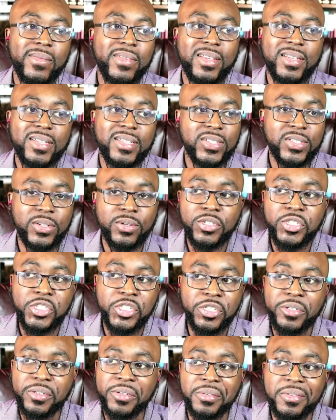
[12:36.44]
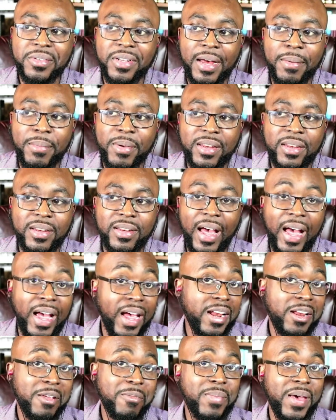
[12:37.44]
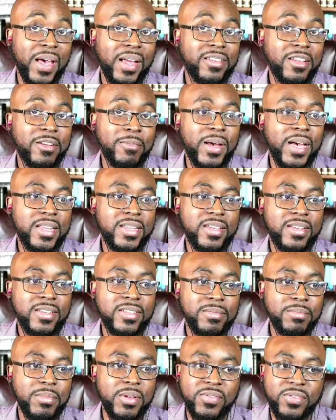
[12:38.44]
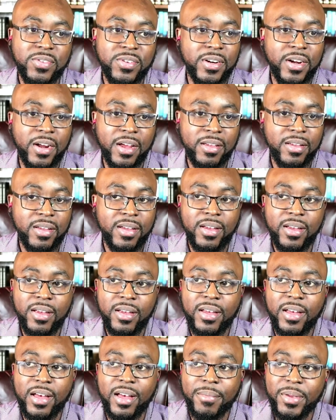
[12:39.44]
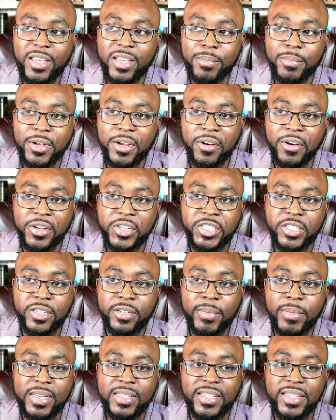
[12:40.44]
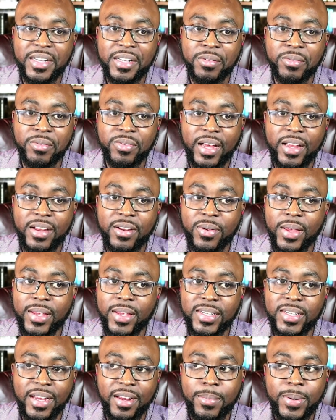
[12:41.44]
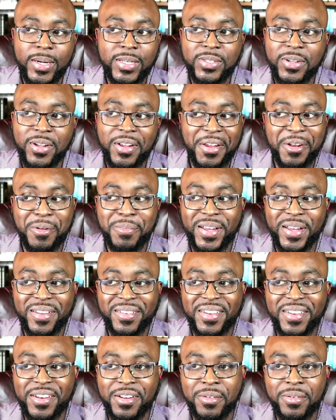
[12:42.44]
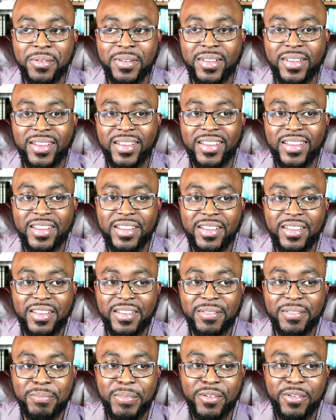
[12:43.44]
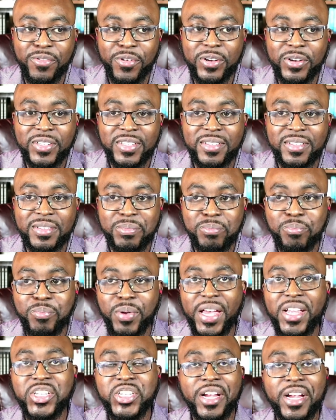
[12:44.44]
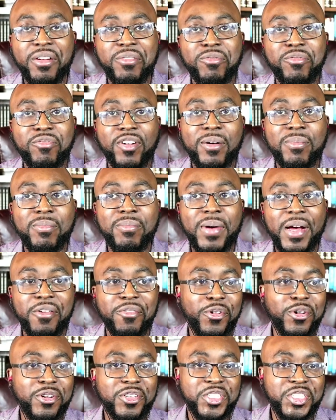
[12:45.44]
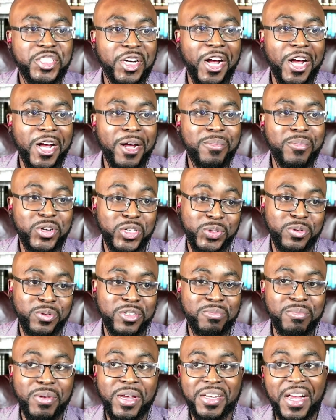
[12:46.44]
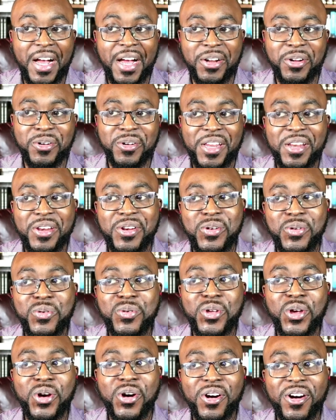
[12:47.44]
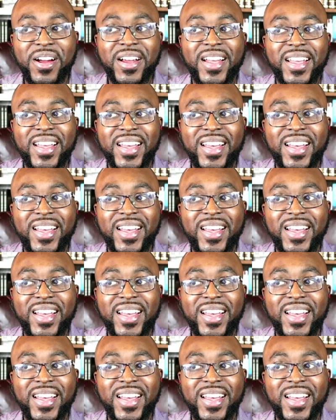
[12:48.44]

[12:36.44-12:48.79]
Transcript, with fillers: So true. I mean, I got impacted by this before I became a Christian myself. I know exactly what he's talking about, you know. My first paycheck from my first job, which was McDonald in New York,